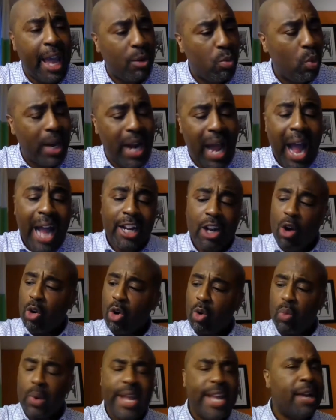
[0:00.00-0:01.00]
And when I
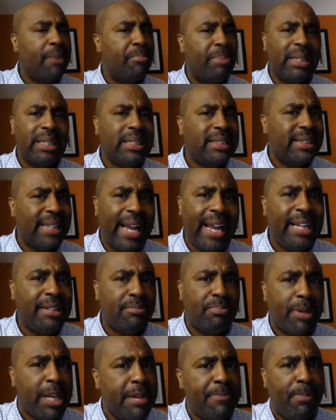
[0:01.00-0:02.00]
go to
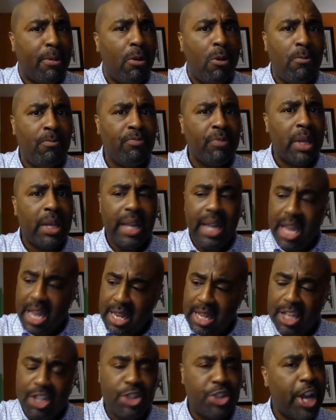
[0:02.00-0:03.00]
rehabilitate people
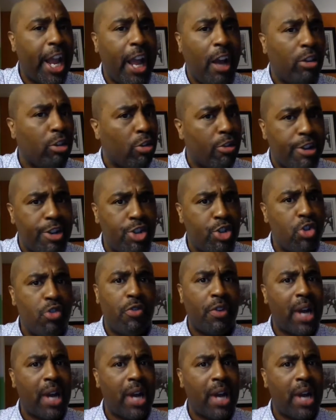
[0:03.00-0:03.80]
in the jail or in